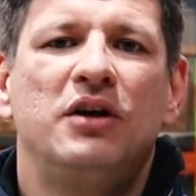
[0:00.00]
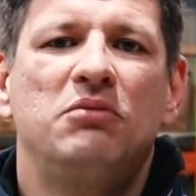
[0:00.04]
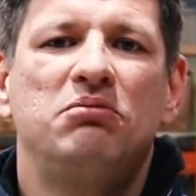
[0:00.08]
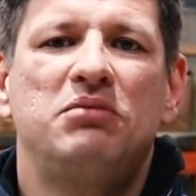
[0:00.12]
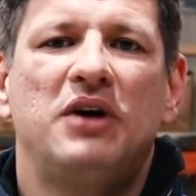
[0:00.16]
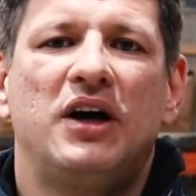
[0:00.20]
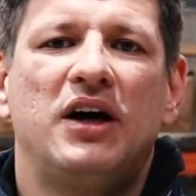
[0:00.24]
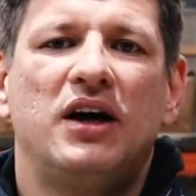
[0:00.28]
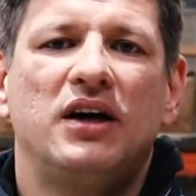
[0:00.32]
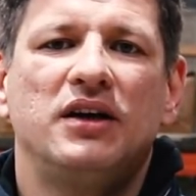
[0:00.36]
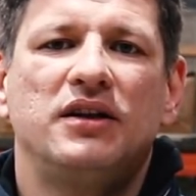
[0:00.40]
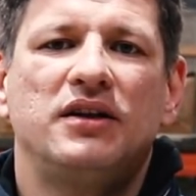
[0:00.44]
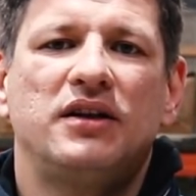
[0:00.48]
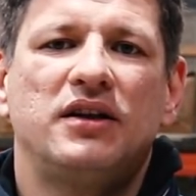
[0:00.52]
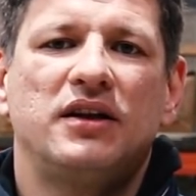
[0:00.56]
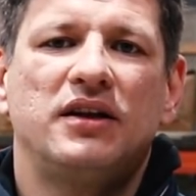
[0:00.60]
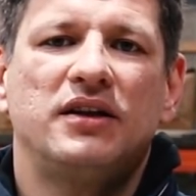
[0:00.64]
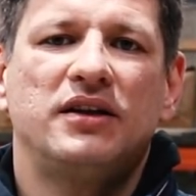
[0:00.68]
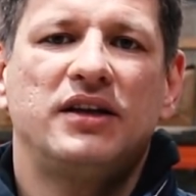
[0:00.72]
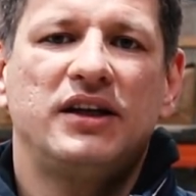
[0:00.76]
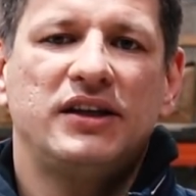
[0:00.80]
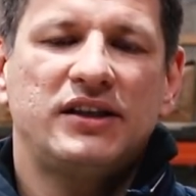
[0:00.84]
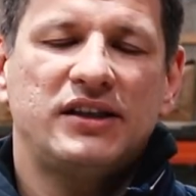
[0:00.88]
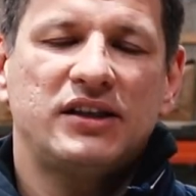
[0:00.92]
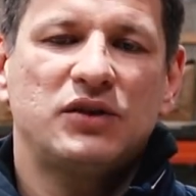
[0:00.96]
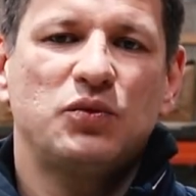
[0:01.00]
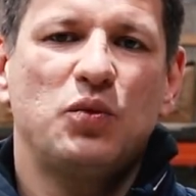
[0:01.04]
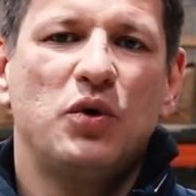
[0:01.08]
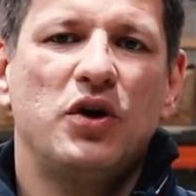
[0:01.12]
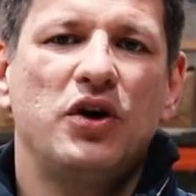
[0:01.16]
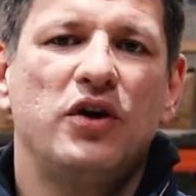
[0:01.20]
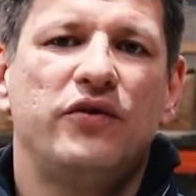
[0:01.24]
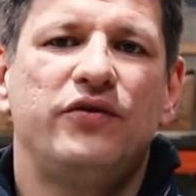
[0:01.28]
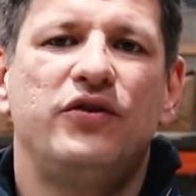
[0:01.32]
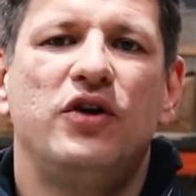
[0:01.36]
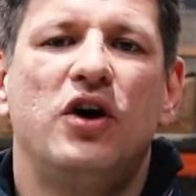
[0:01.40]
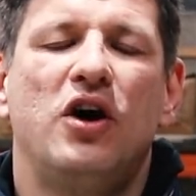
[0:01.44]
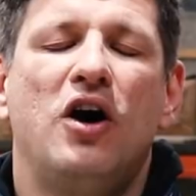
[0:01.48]
But this is
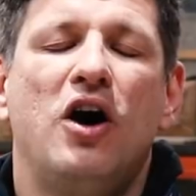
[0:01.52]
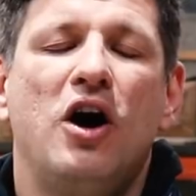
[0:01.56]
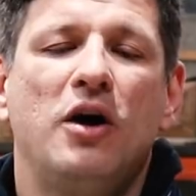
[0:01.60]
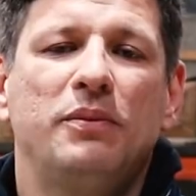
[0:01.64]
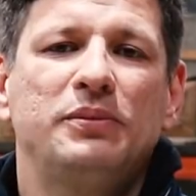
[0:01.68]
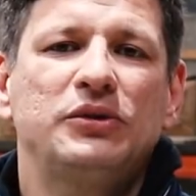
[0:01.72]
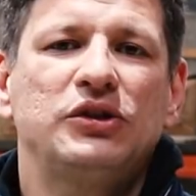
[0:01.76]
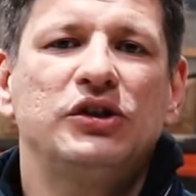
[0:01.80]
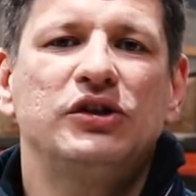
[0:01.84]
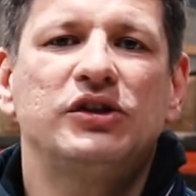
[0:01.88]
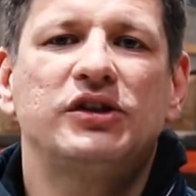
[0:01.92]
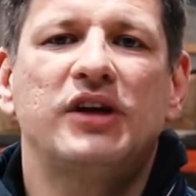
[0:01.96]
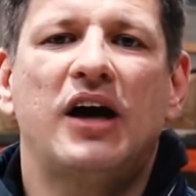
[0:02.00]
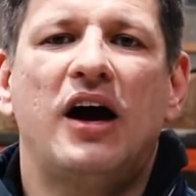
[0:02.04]
one of the options.